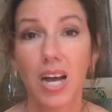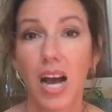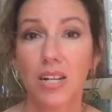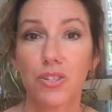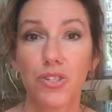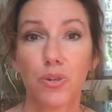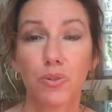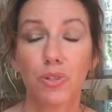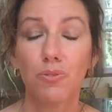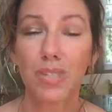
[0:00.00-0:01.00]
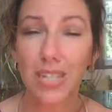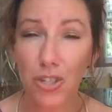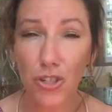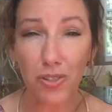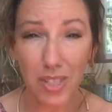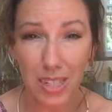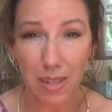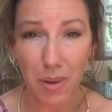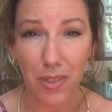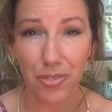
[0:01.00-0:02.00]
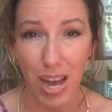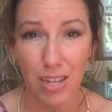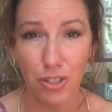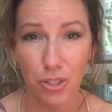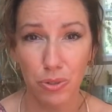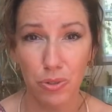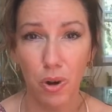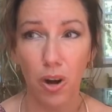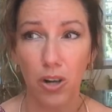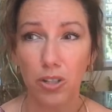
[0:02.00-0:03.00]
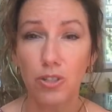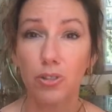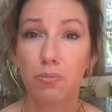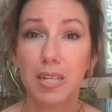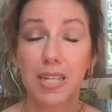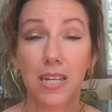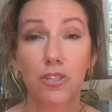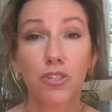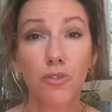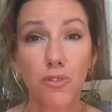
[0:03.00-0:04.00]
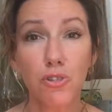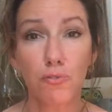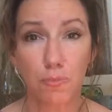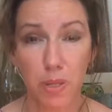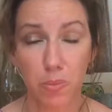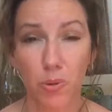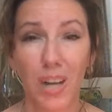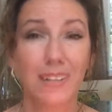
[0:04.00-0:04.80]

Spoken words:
And so you need to start thinking about that too. Are you making excuses for people and